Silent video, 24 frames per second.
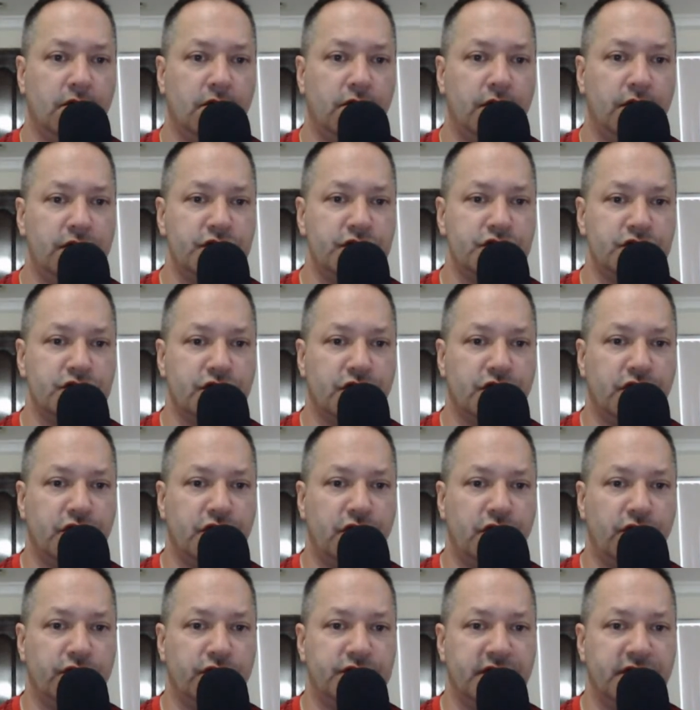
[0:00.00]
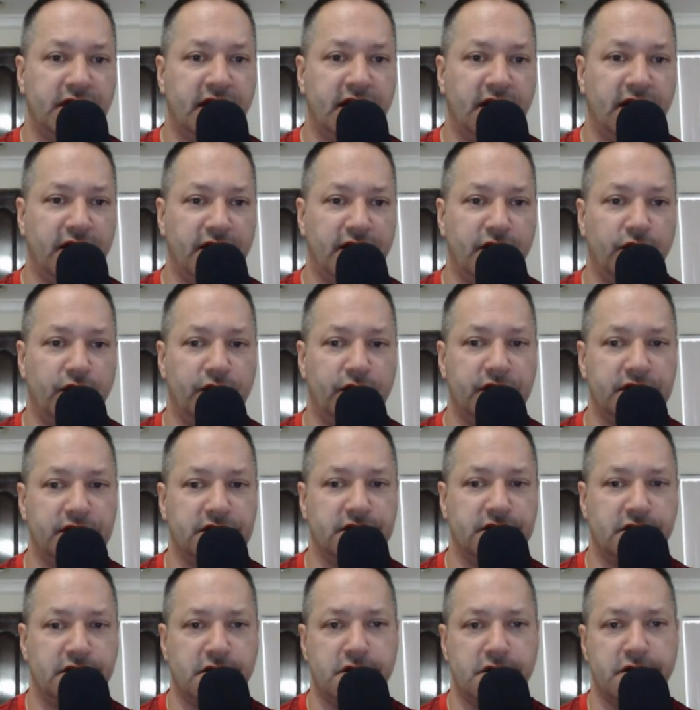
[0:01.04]
What is your go-to karaoke
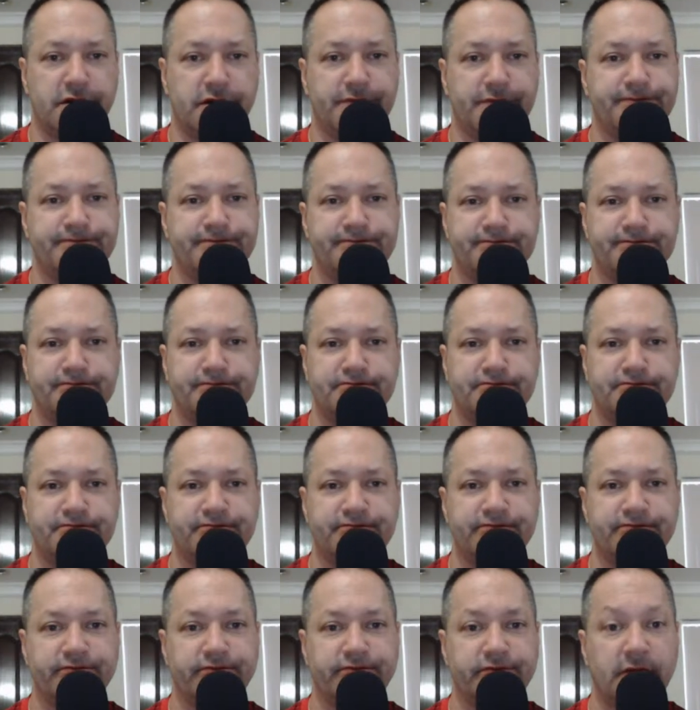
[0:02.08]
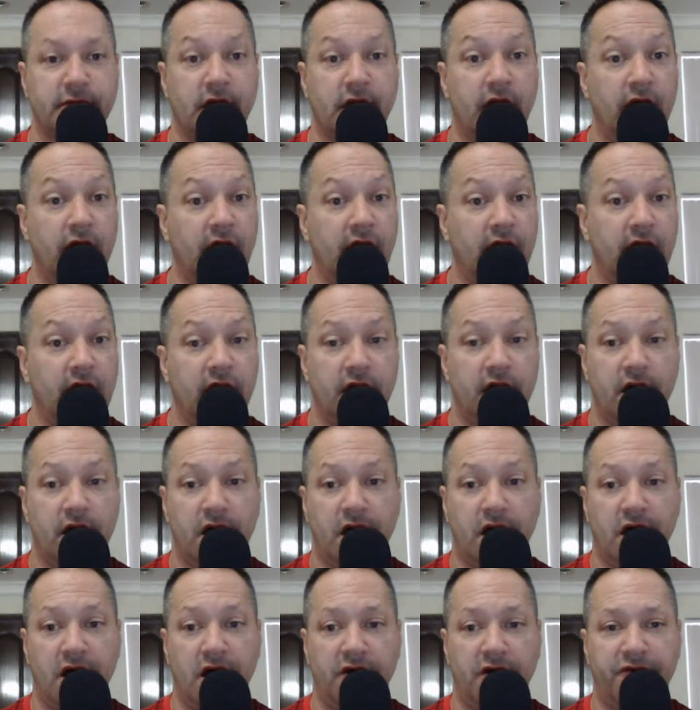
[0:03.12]
song?
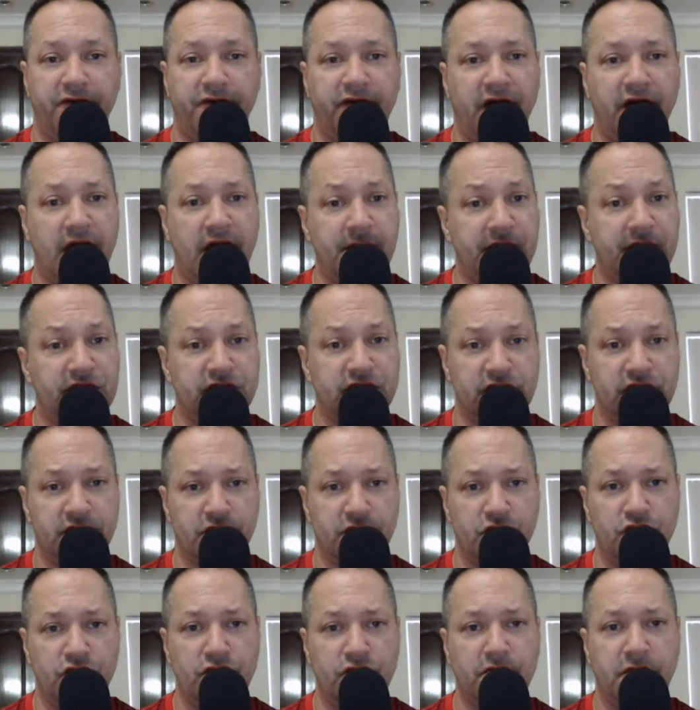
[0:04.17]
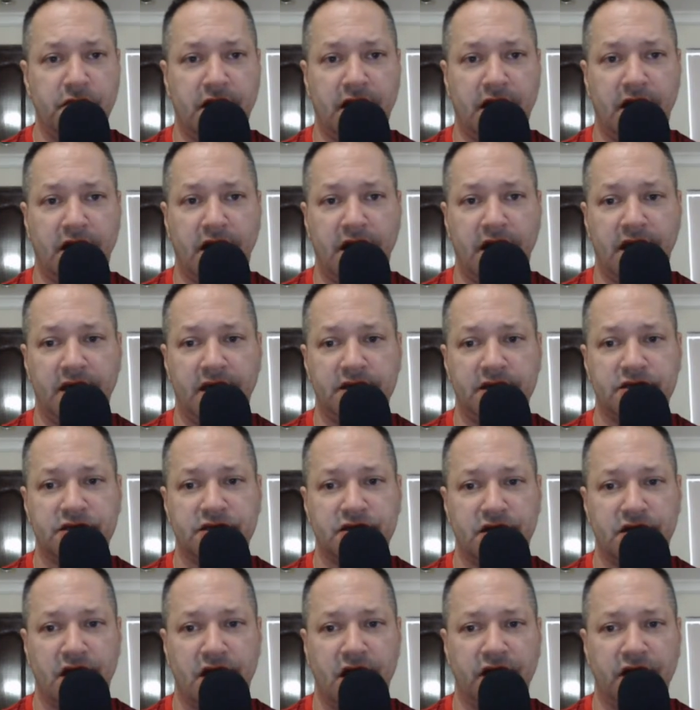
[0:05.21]
Fly Me to the Moon by
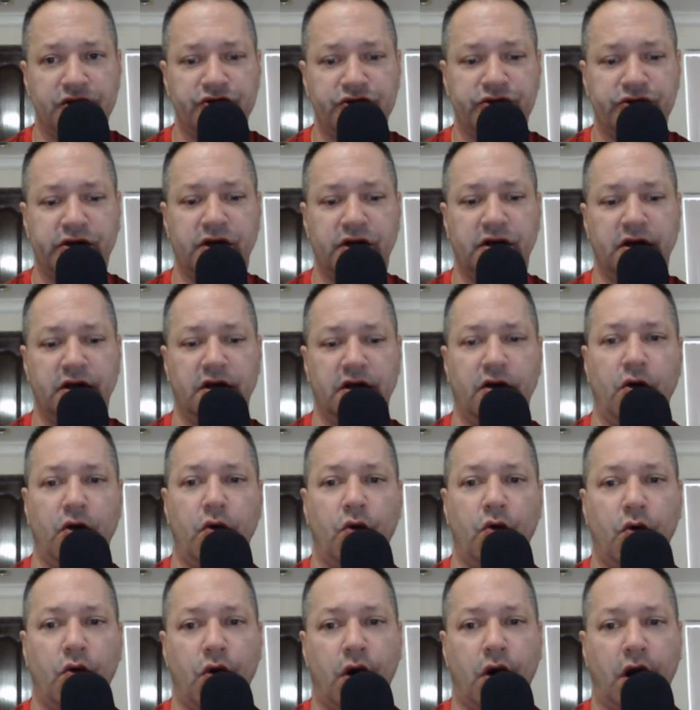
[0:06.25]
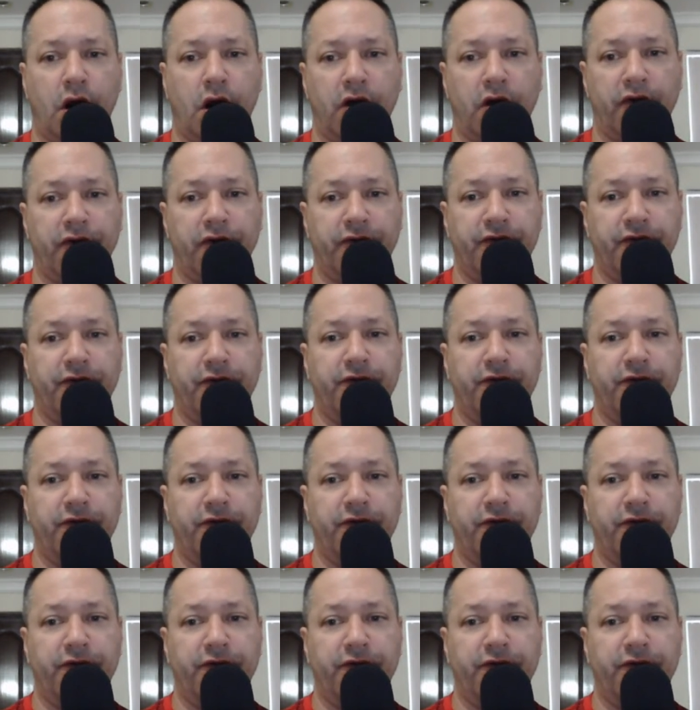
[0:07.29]
Sinatra, or